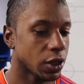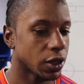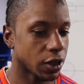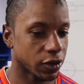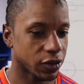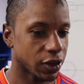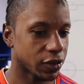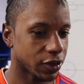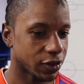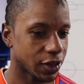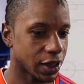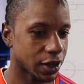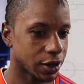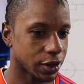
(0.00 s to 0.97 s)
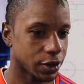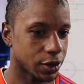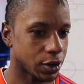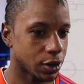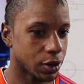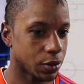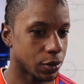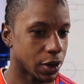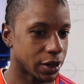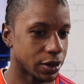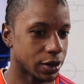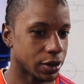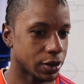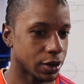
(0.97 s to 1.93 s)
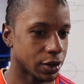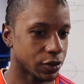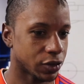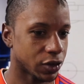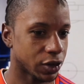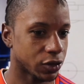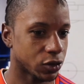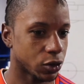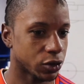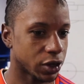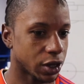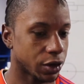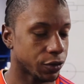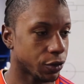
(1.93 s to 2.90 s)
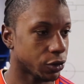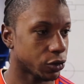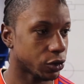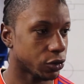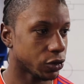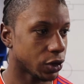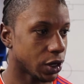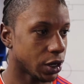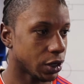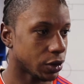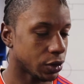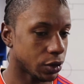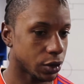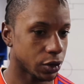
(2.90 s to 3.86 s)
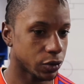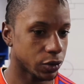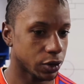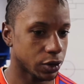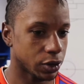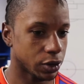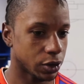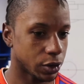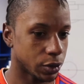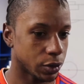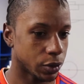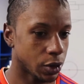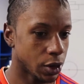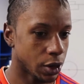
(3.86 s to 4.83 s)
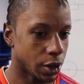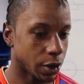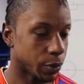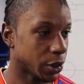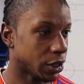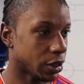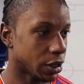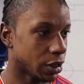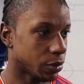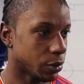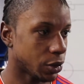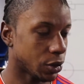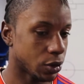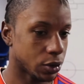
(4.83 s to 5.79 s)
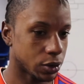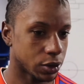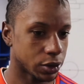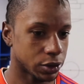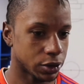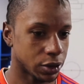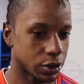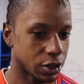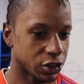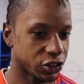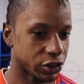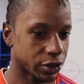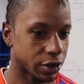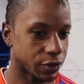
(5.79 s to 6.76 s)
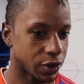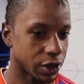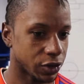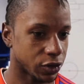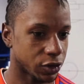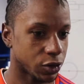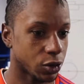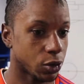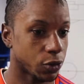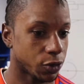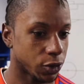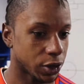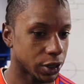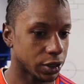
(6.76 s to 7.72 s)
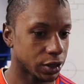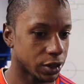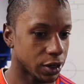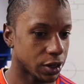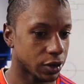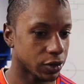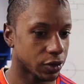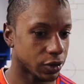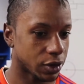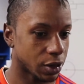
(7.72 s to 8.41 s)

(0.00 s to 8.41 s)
Yes, that's exactly. You know, and as I said, it's good to get the first one tonight. You know, it's, you know, a big game, you know, on national televised. So hopefully this